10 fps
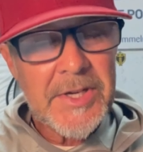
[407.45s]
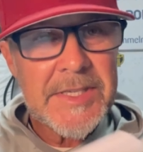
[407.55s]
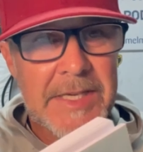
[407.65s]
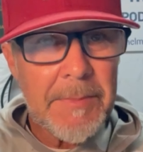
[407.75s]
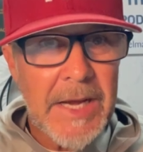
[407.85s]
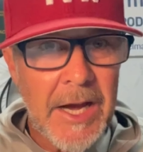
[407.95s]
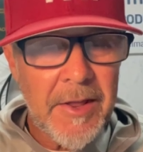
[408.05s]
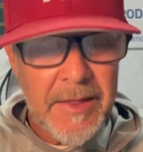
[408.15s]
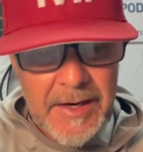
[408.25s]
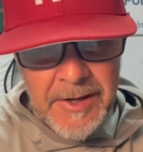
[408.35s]
I stepped out
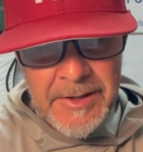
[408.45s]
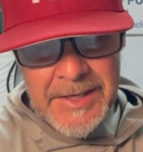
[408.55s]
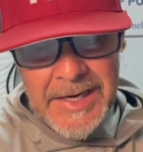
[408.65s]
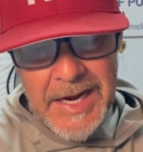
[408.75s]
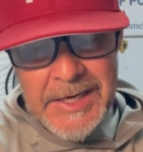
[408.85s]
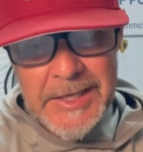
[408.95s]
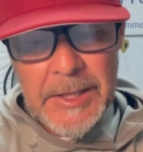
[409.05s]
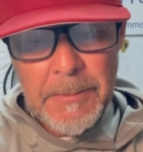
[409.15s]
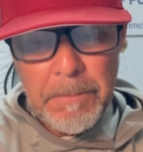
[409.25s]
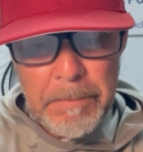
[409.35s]
of there and hit the